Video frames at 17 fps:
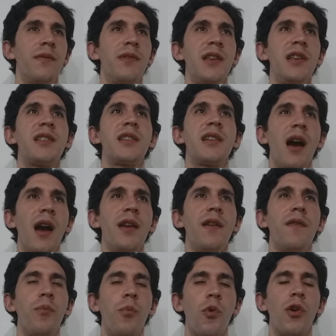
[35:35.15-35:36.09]
This
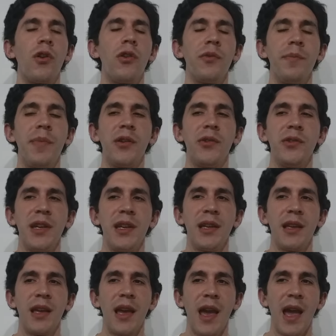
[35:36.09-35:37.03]
kind of world
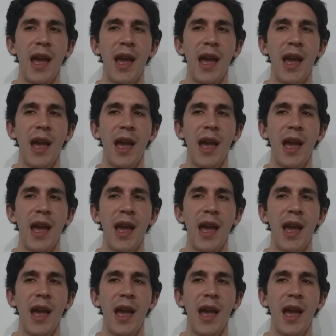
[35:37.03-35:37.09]
building